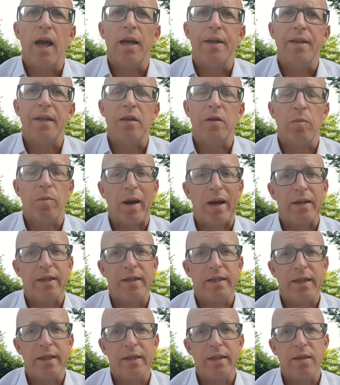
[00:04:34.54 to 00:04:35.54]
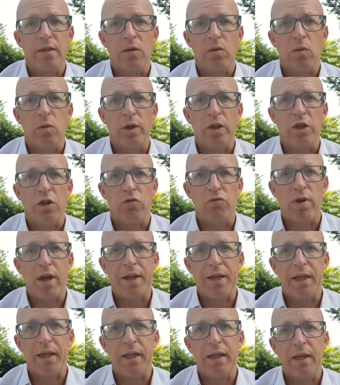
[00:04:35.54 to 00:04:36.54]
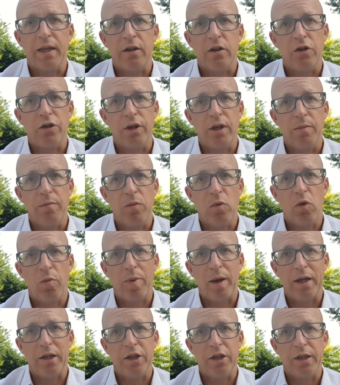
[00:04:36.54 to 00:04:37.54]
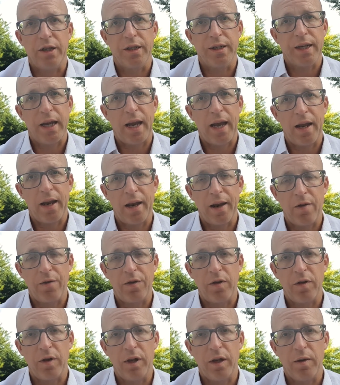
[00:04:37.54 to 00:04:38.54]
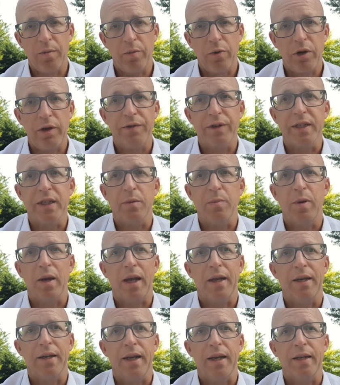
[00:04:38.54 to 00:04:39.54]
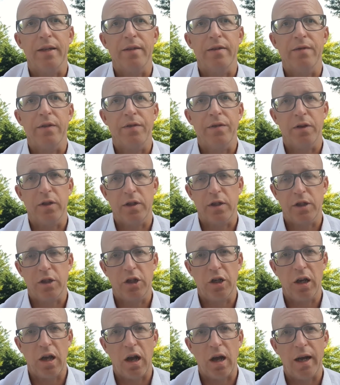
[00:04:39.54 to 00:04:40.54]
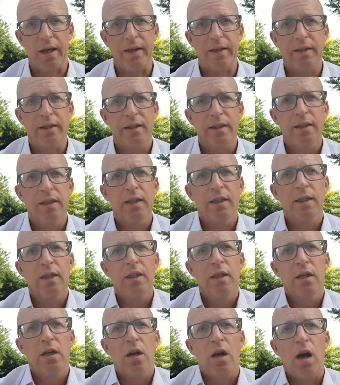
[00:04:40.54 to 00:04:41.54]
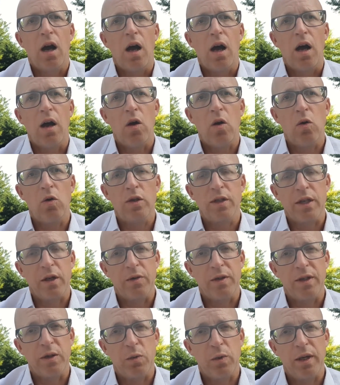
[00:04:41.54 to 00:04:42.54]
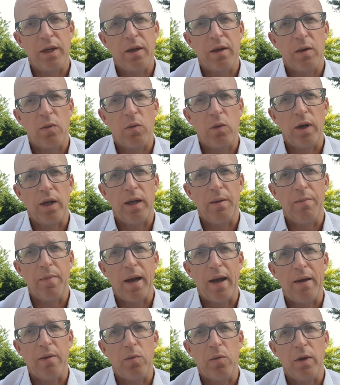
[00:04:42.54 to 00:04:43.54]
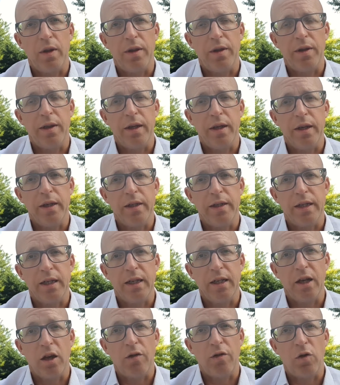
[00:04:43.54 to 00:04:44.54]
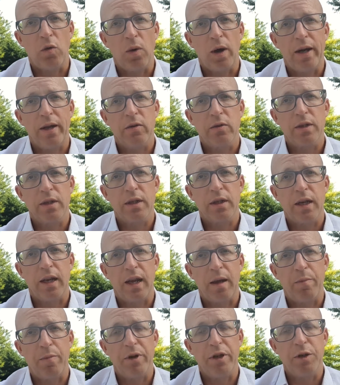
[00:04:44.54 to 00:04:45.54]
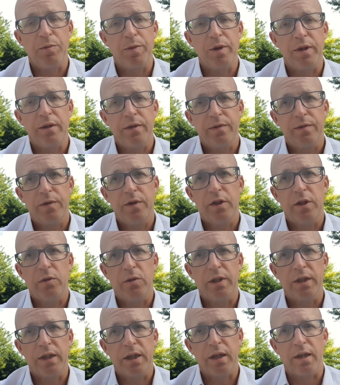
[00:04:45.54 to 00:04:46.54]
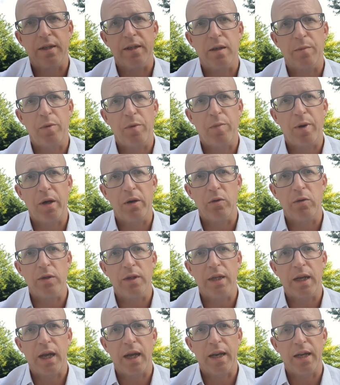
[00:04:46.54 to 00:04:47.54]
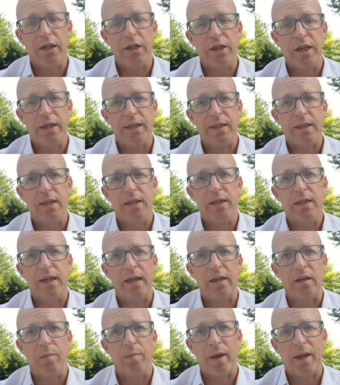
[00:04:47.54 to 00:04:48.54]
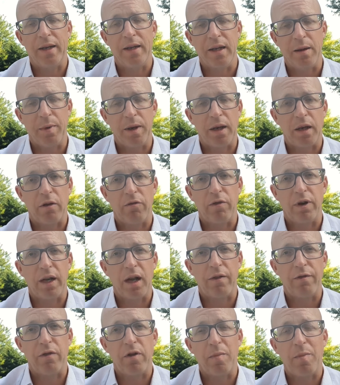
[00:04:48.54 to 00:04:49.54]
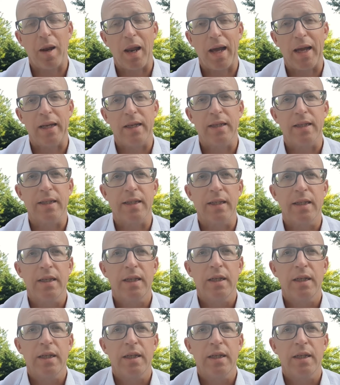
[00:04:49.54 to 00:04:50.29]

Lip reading: Dental practices which are ready can treat more patients ahead of the previously planned date of the 1st of July. Also this week we met with the CDO for Wales, Colette Bridgman, to discuss the proposed NHS dental pandemic recovery plans.